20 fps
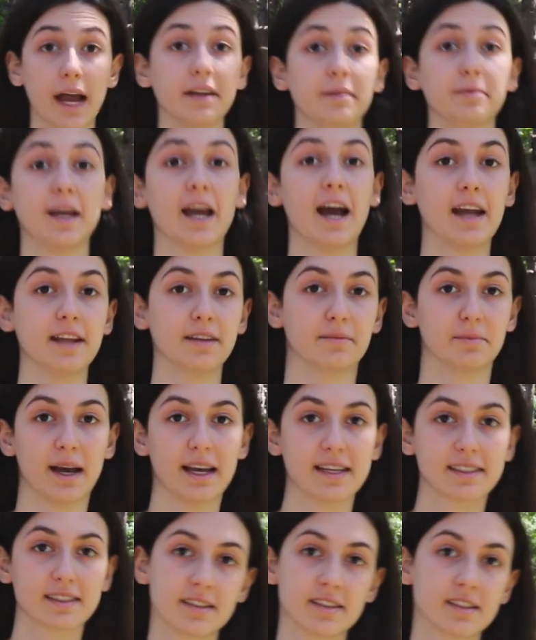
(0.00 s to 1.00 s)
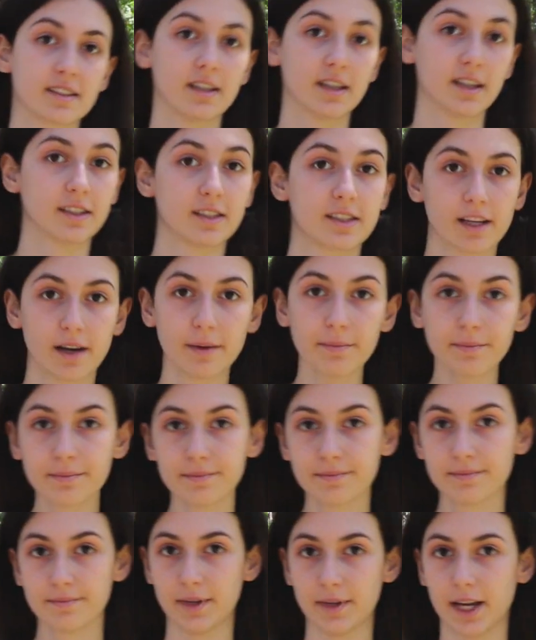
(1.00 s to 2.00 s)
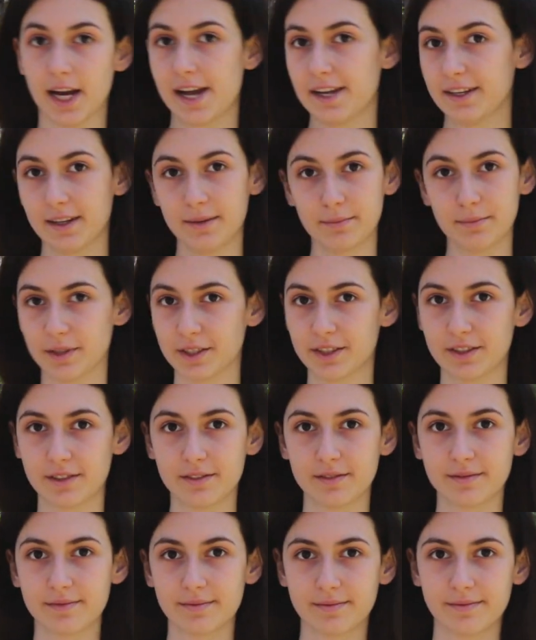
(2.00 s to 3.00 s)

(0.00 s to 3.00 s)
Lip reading: hide behind masks, and some behind numbers.